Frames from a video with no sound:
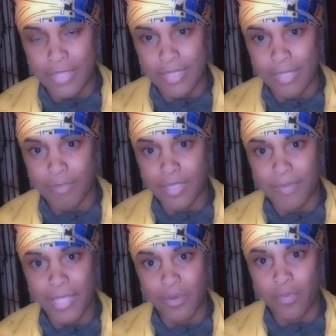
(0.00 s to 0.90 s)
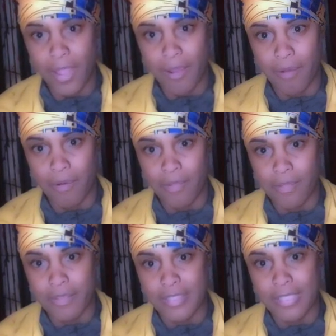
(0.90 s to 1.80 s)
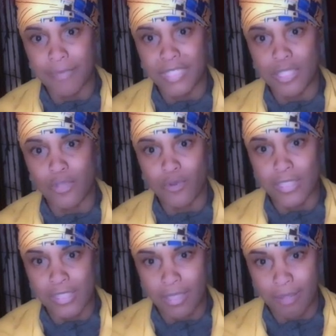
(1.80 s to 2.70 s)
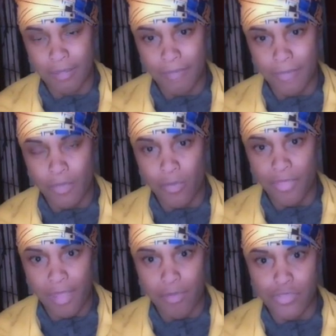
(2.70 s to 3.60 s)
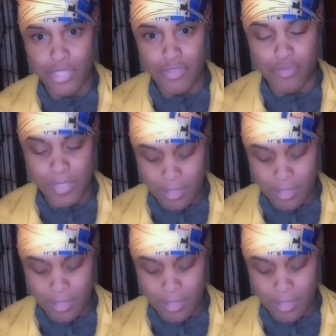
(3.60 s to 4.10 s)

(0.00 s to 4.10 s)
Simply being aware, simply noticing. Without judgment.